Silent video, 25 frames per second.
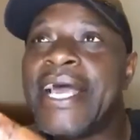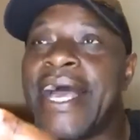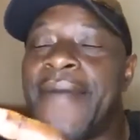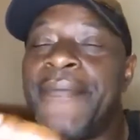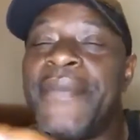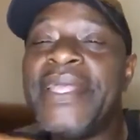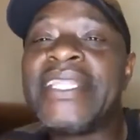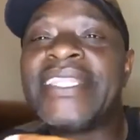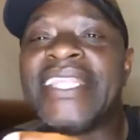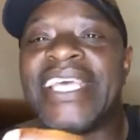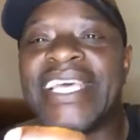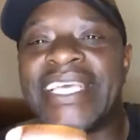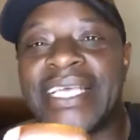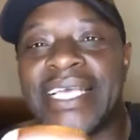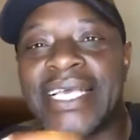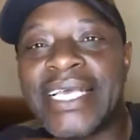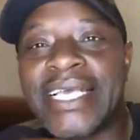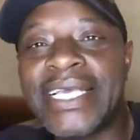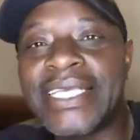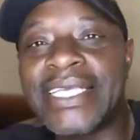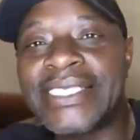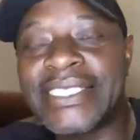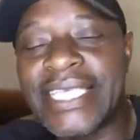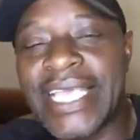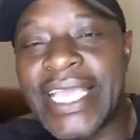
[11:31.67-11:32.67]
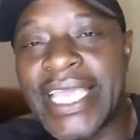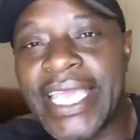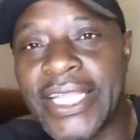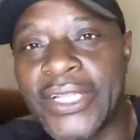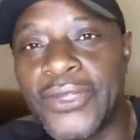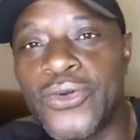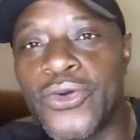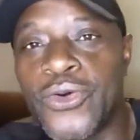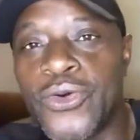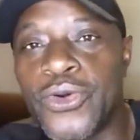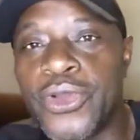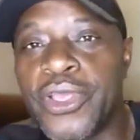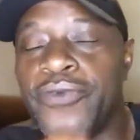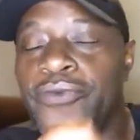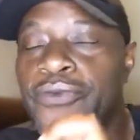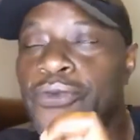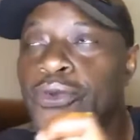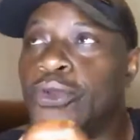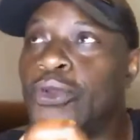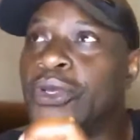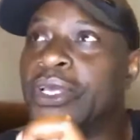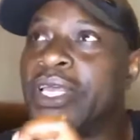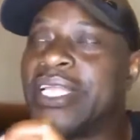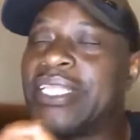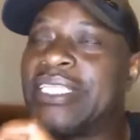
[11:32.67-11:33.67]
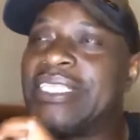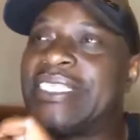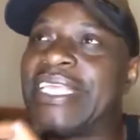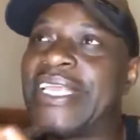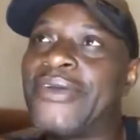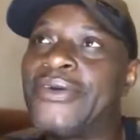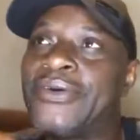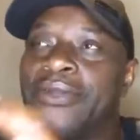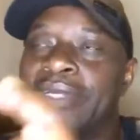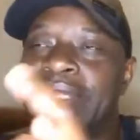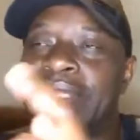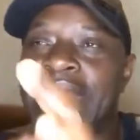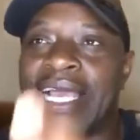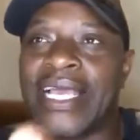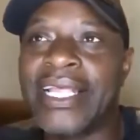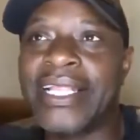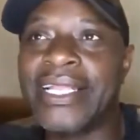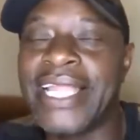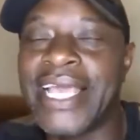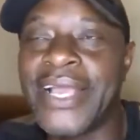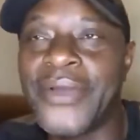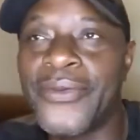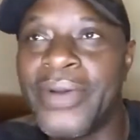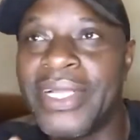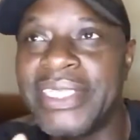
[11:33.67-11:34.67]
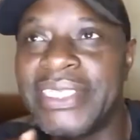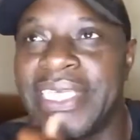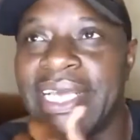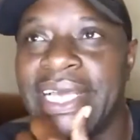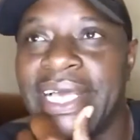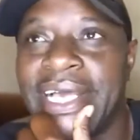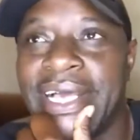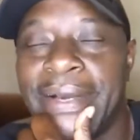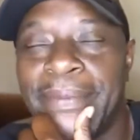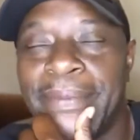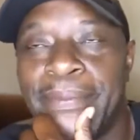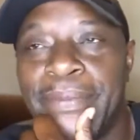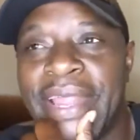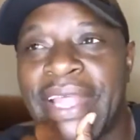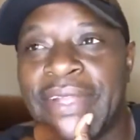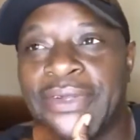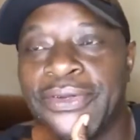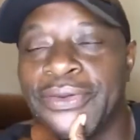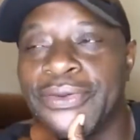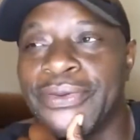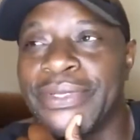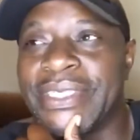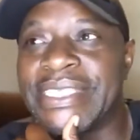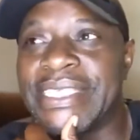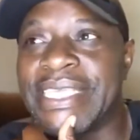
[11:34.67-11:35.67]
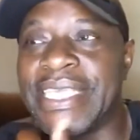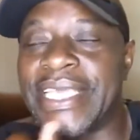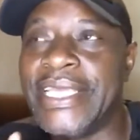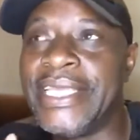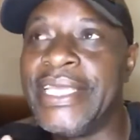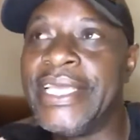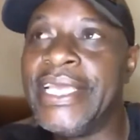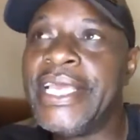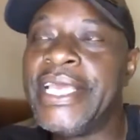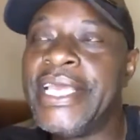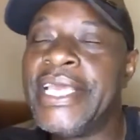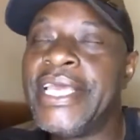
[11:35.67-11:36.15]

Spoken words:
I mean, the second goal, if you look at the second goal, like what Brighton was saying,